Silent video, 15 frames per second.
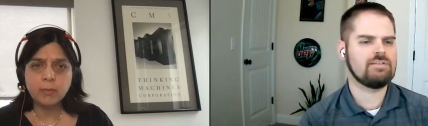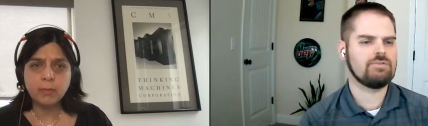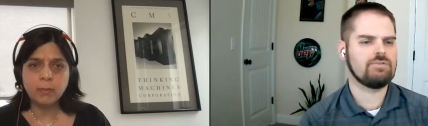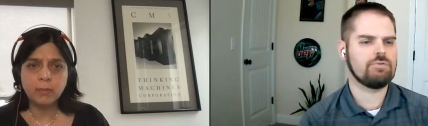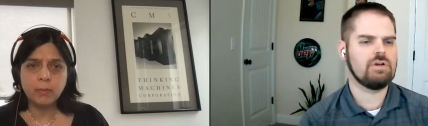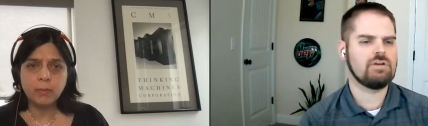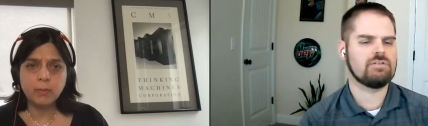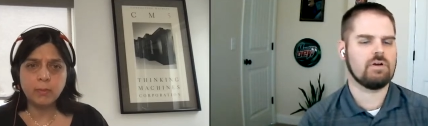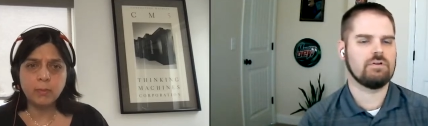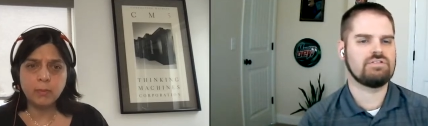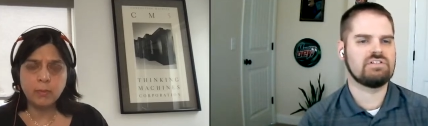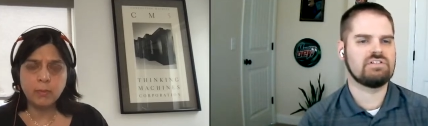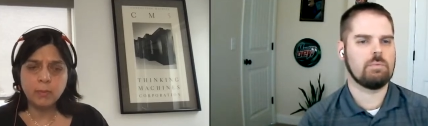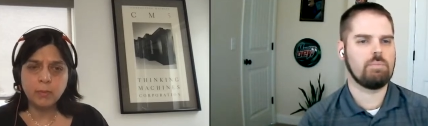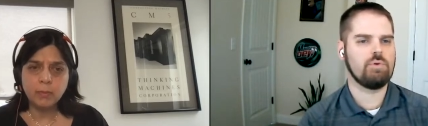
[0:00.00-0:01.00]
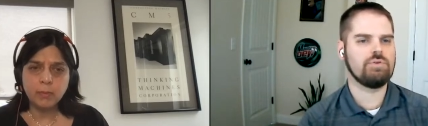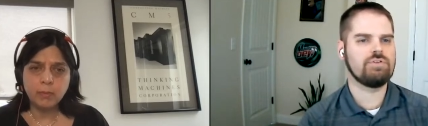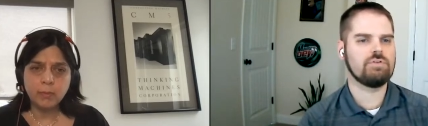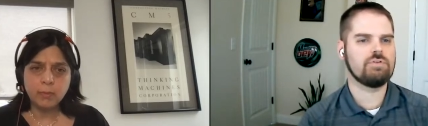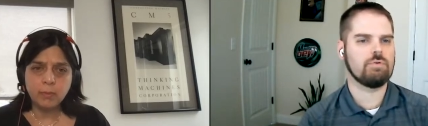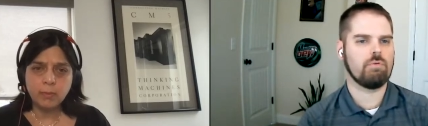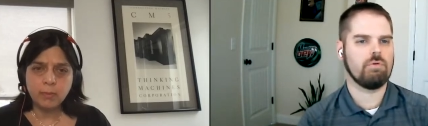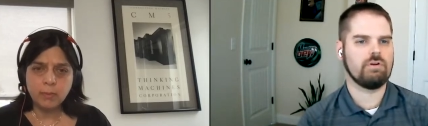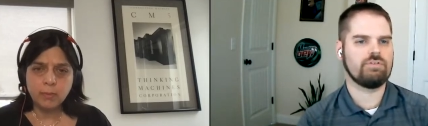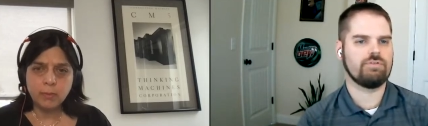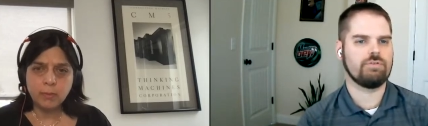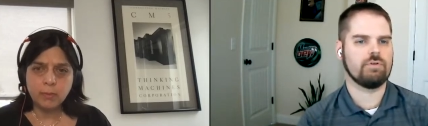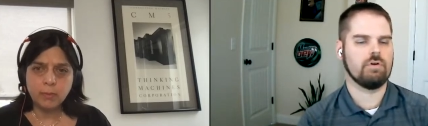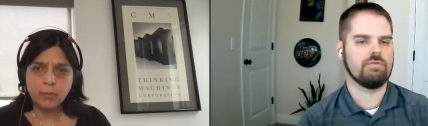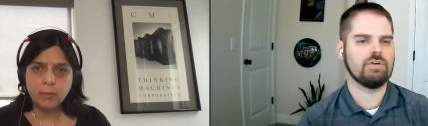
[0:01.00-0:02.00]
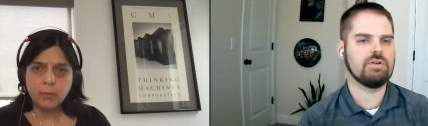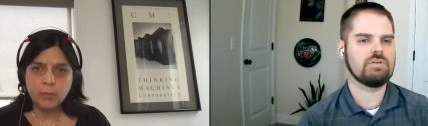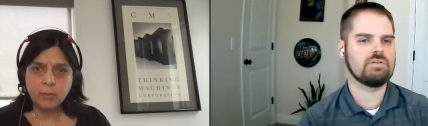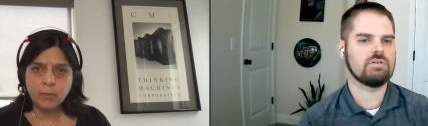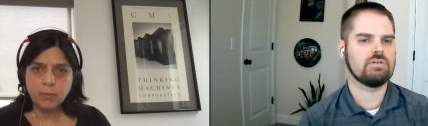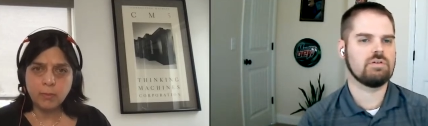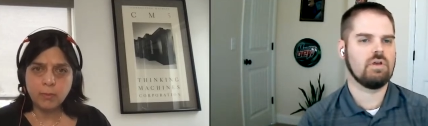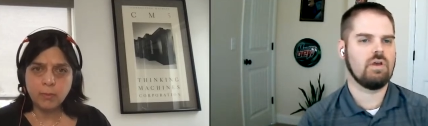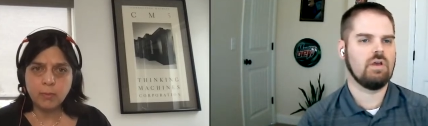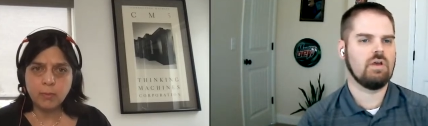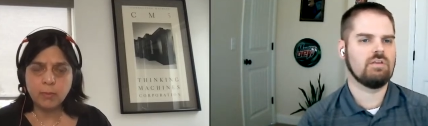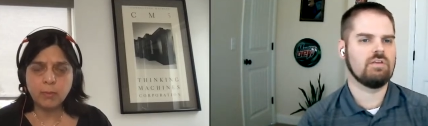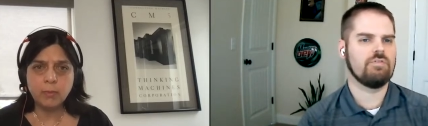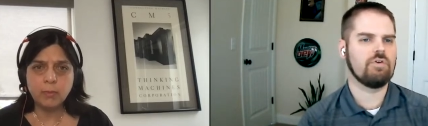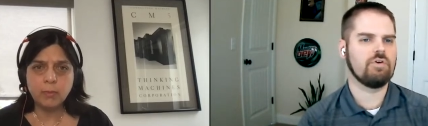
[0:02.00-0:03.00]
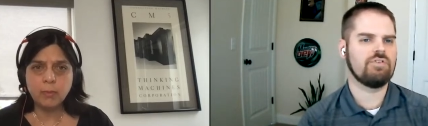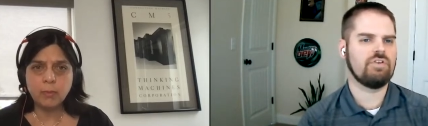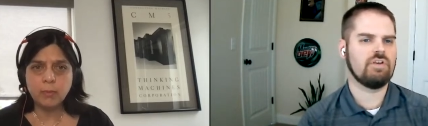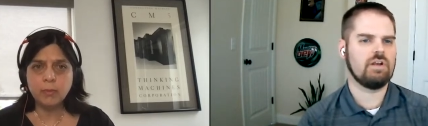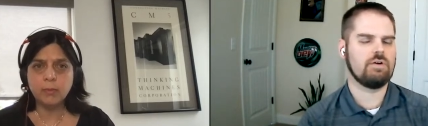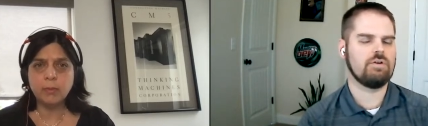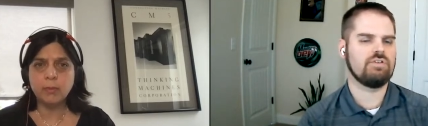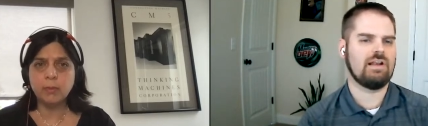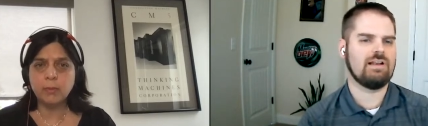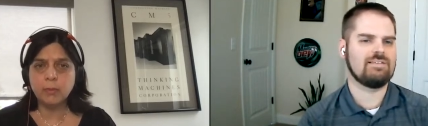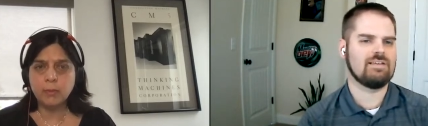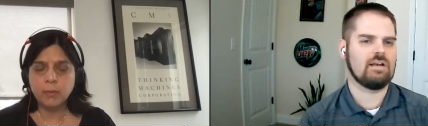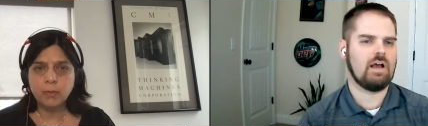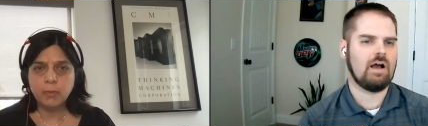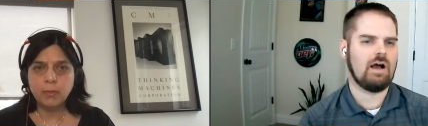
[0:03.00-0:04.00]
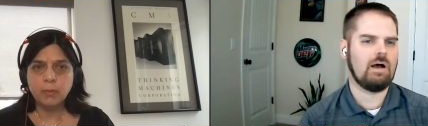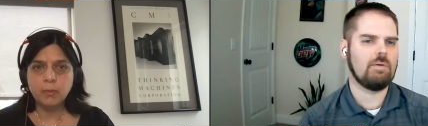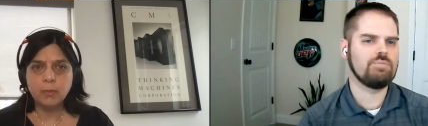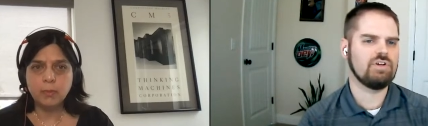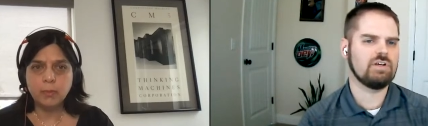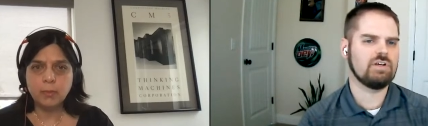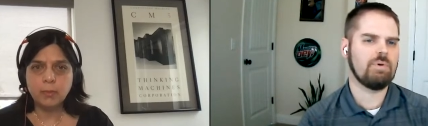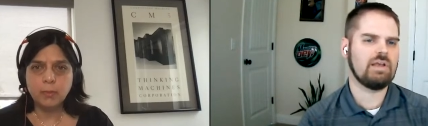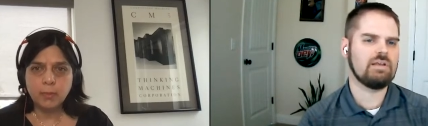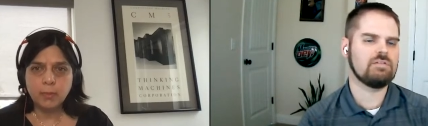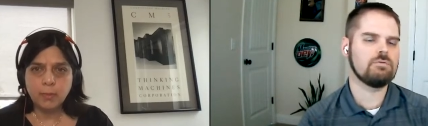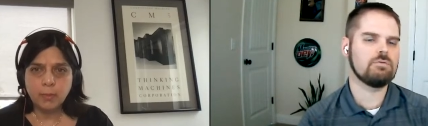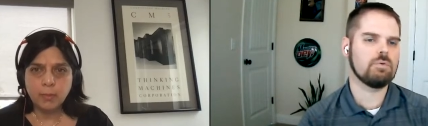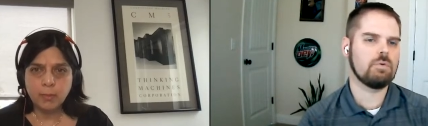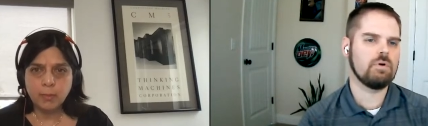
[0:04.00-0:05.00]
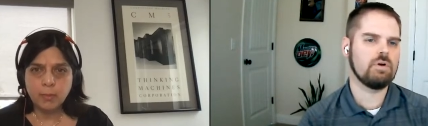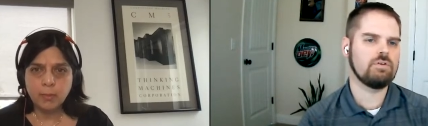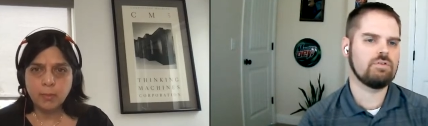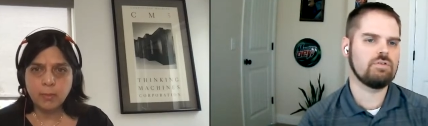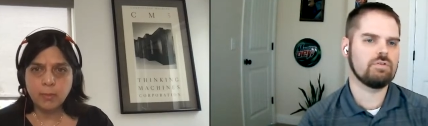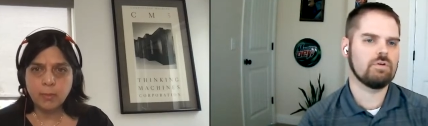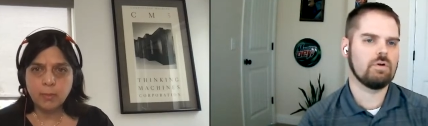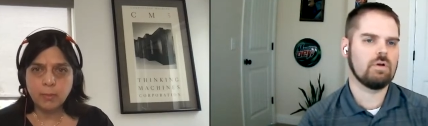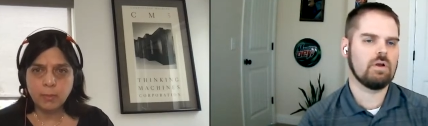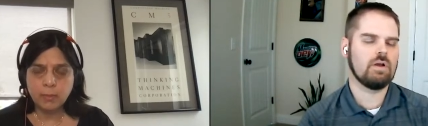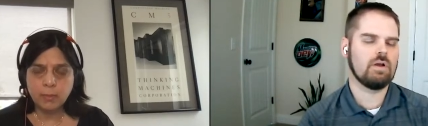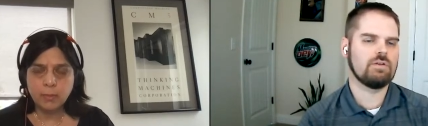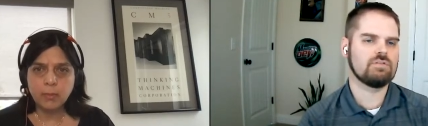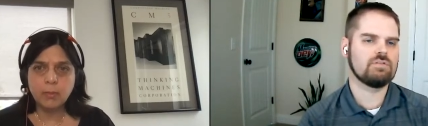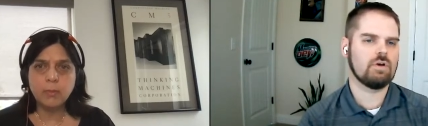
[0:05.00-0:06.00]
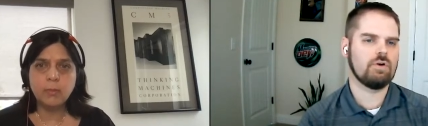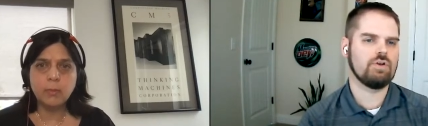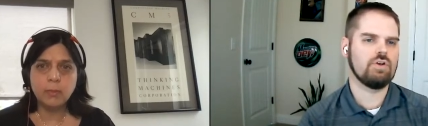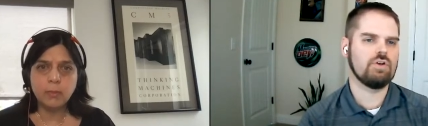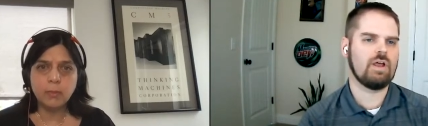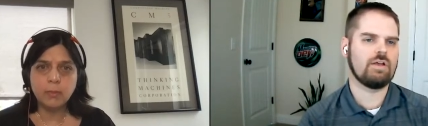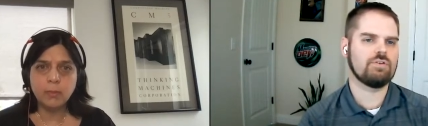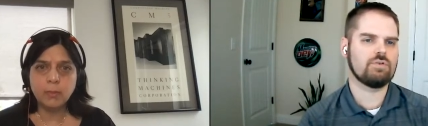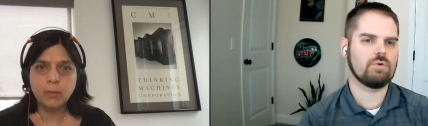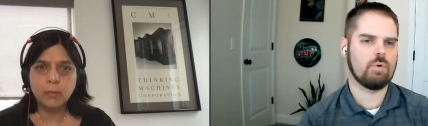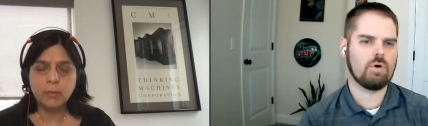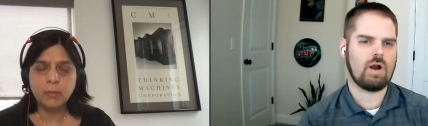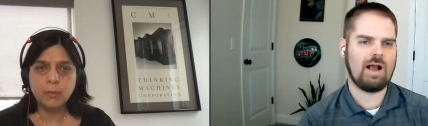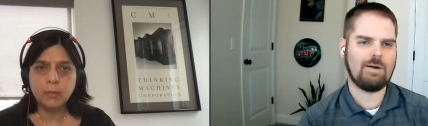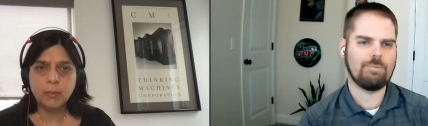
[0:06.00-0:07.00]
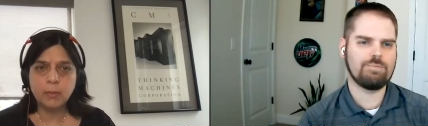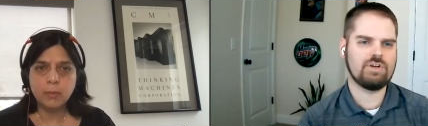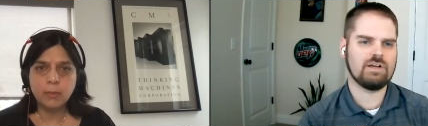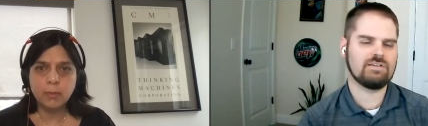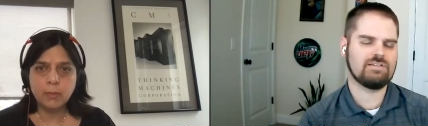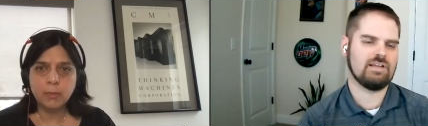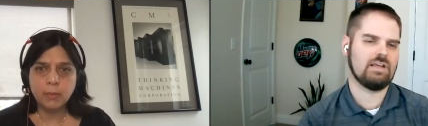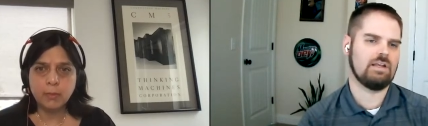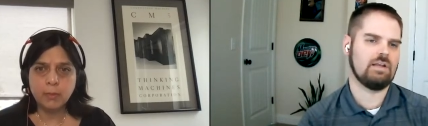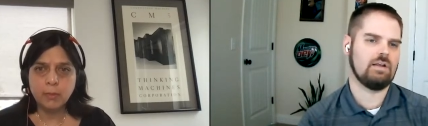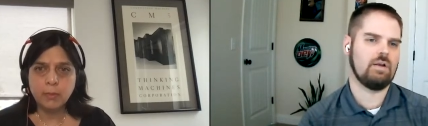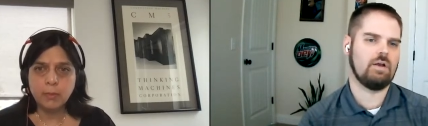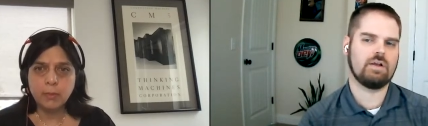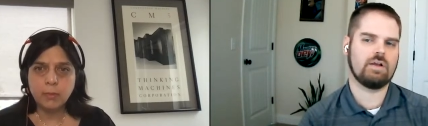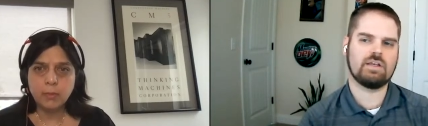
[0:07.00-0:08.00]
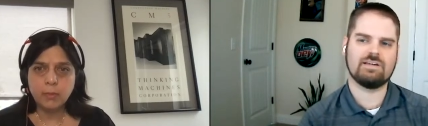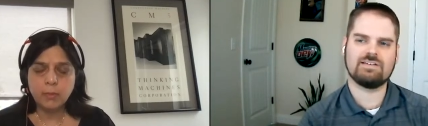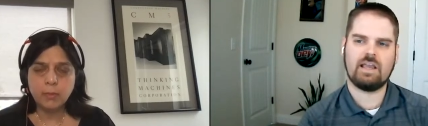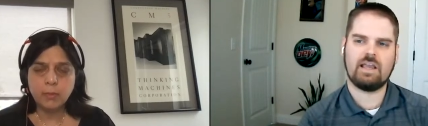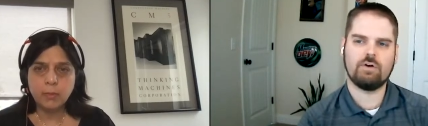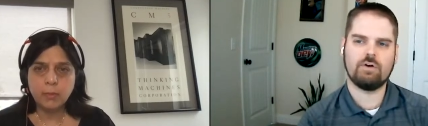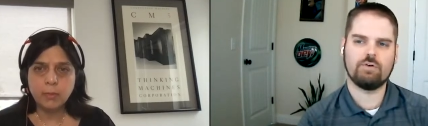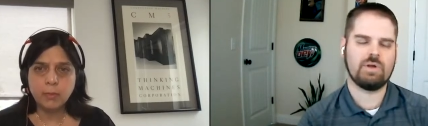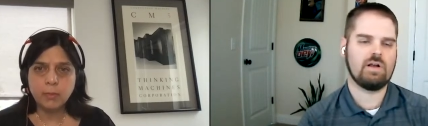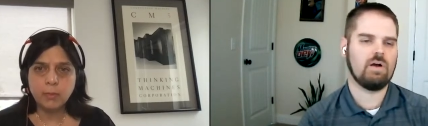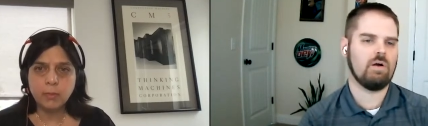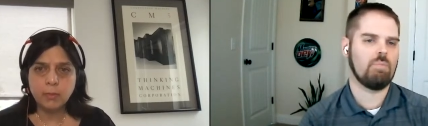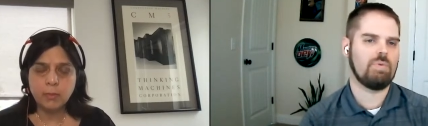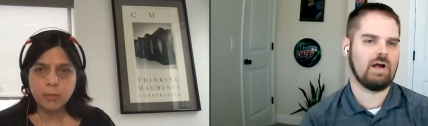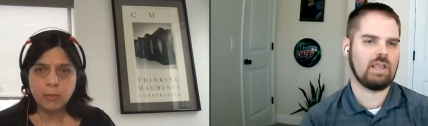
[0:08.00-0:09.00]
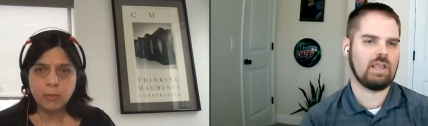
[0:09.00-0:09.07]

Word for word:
Speaker 1: S3 is our simple storage service. The first thing to understand, it's an object-based storage. So you'd store objects in containers we call